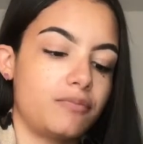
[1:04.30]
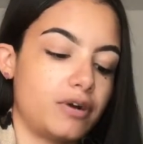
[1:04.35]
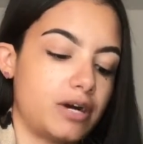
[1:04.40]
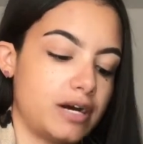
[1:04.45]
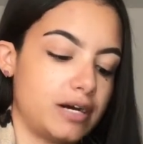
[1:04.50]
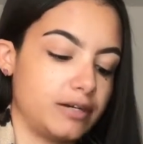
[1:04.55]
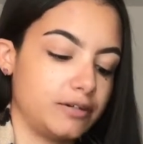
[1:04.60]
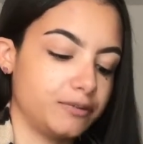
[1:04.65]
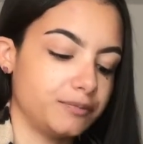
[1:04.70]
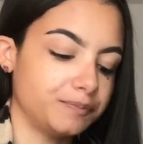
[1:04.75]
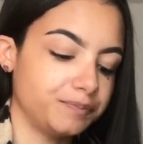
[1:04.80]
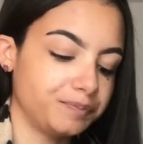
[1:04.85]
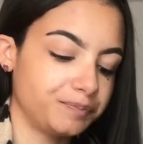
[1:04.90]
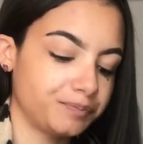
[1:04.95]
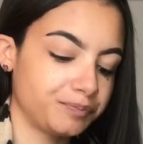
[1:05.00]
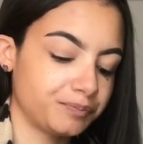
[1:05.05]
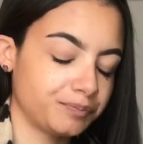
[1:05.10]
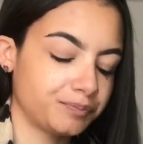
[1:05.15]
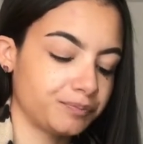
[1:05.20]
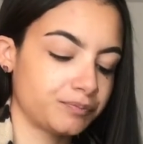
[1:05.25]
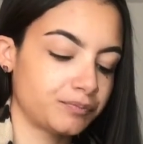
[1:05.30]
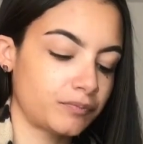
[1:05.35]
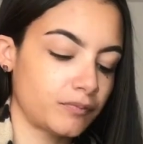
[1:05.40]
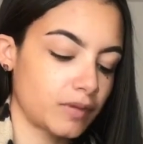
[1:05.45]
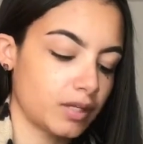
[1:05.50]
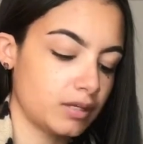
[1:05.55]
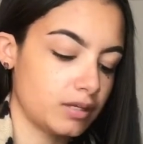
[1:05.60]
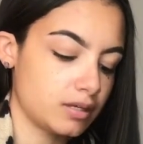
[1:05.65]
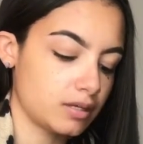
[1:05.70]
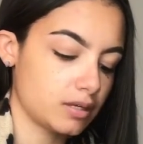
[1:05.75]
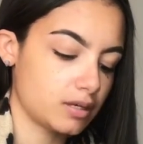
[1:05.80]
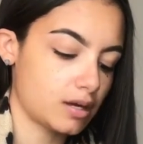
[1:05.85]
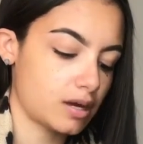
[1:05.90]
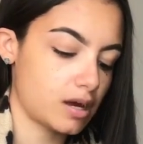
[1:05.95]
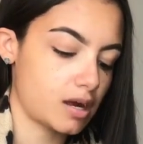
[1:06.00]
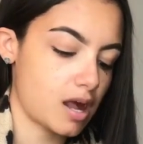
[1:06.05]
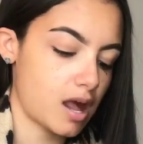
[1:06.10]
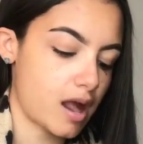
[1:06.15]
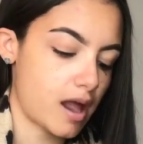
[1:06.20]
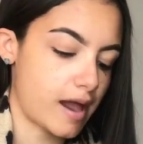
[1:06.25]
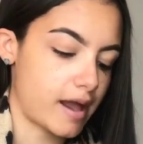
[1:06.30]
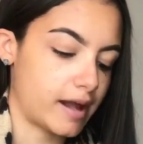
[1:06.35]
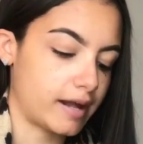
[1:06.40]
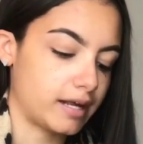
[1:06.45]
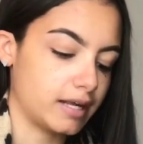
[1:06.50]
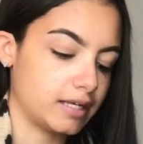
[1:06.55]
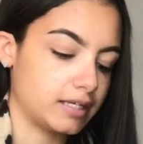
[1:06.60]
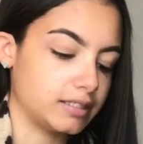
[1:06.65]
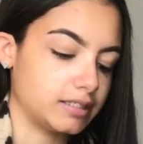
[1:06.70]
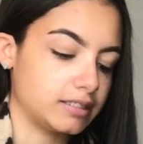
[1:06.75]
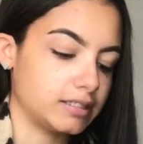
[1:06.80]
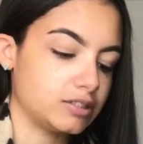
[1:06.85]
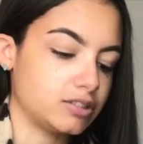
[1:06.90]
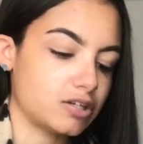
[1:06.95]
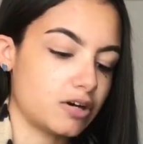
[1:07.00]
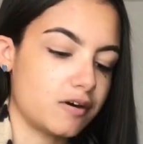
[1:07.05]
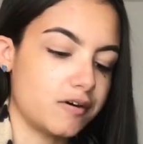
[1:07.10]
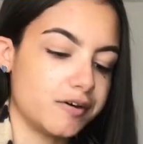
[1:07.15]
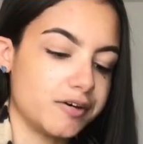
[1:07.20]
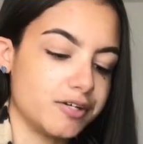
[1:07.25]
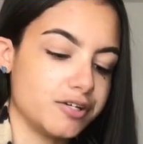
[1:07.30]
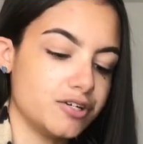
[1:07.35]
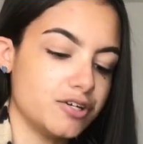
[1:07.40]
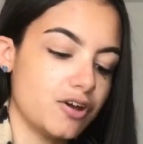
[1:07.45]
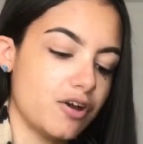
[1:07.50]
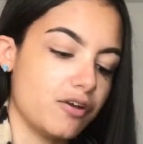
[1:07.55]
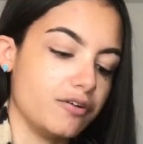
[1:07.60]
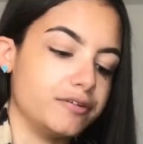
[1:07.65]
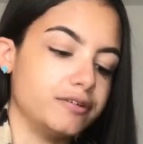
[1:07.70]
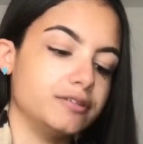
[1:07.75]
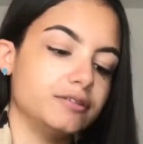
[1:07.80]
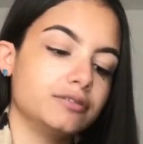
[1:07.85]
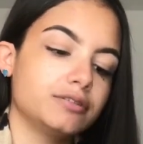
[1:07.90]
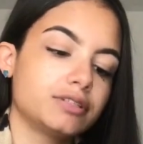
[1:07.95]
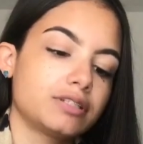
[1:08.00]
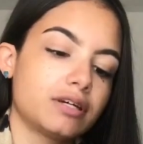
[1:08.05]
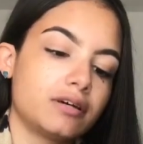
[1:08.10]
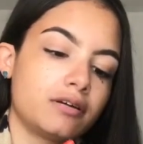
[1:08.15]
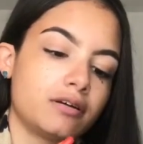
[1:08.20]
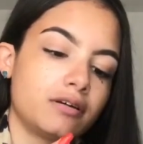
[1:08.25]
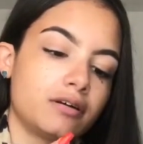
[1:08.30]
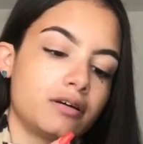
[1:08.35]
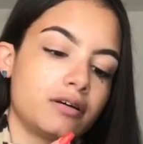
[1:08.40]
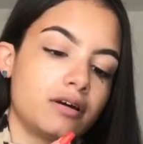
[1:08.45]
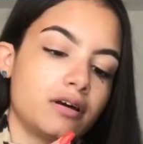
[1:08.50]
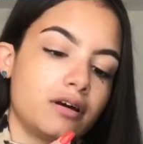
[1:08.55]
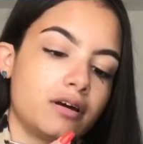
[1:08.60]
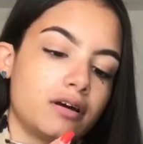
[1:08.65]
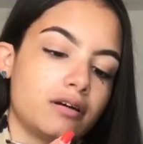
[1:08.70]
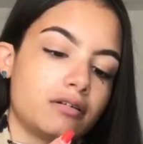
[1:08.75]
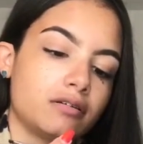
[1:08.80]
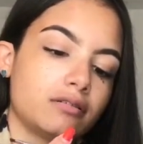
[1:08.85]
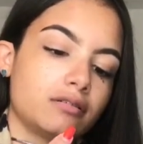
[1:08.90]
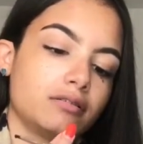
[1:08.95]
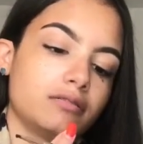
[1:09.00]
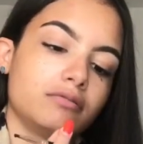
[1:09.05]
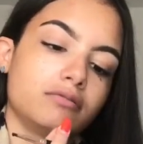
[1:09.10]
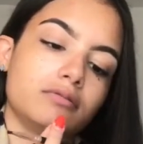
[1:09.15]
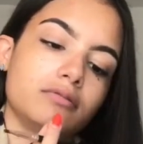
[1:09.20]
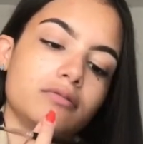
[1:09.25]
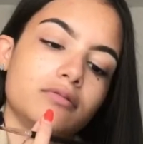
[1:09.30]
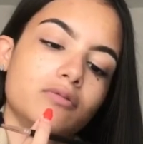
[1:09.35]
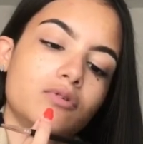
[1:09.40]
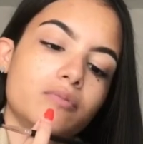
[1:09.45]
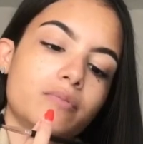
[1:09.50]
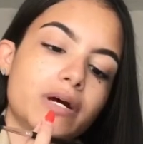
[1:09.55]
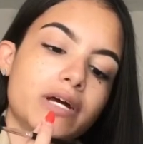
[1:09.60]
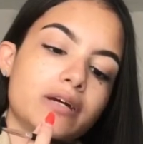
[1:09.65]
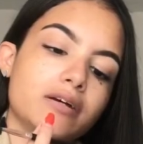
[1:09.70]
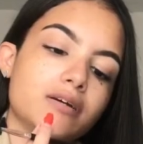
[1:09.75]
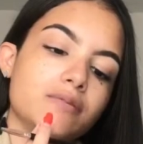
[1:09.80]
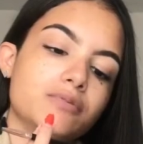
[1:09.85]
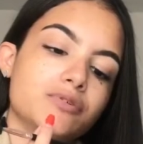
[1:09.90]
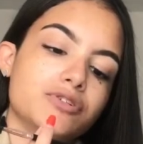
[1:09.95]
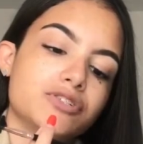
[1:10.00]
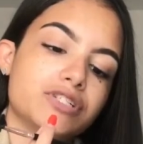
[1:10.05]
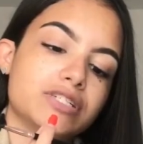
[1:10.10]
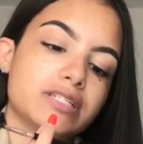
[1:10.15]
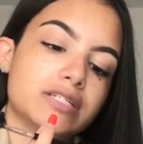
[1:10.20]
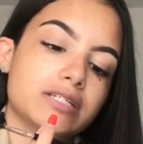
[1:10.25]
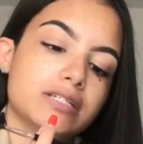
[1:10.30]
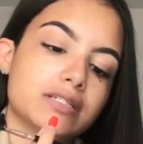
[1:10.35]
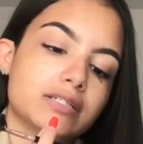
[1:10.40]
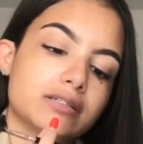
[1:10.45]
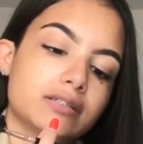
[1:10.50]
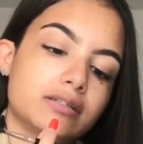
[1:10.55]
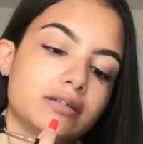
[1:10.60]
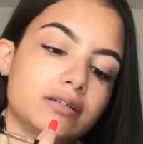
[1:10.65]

brown, and I'll use, what makeup brush is this?